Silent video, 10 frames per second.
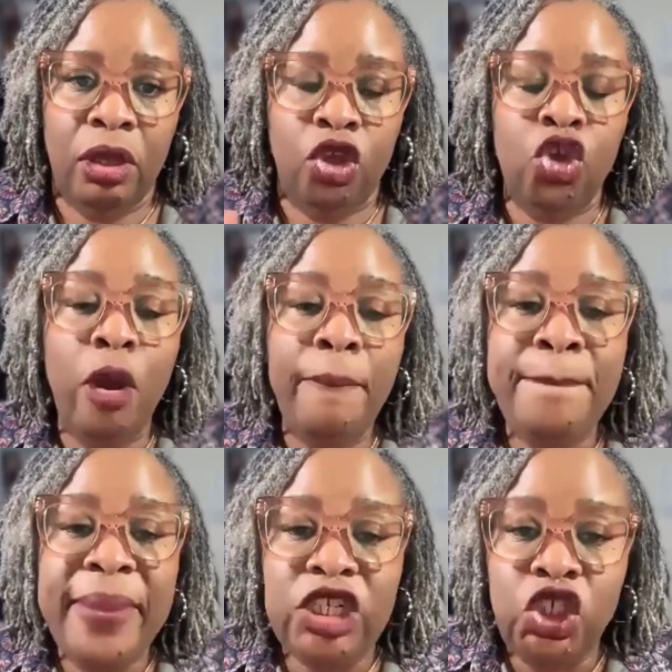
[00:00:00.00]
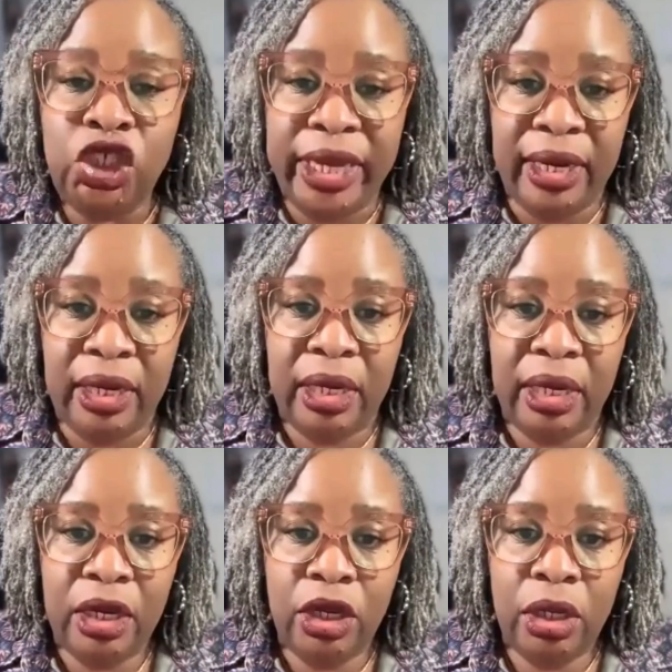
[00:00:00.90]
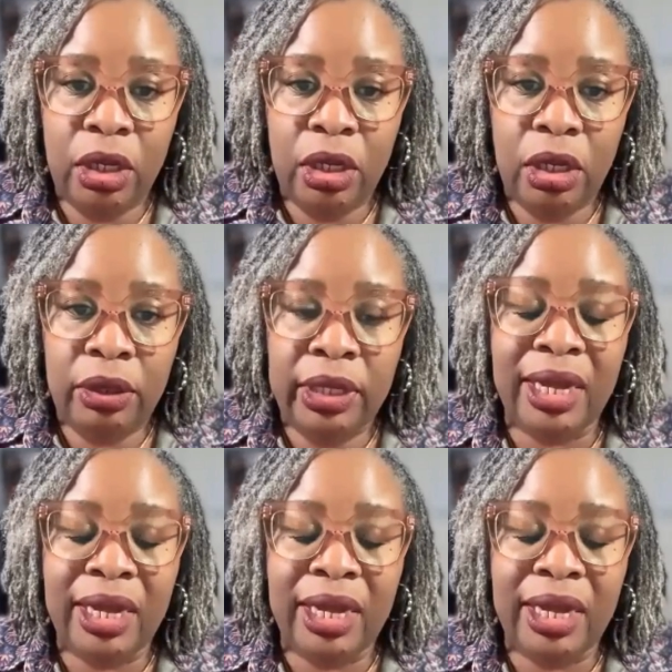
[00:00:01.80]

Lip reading: Your mission, the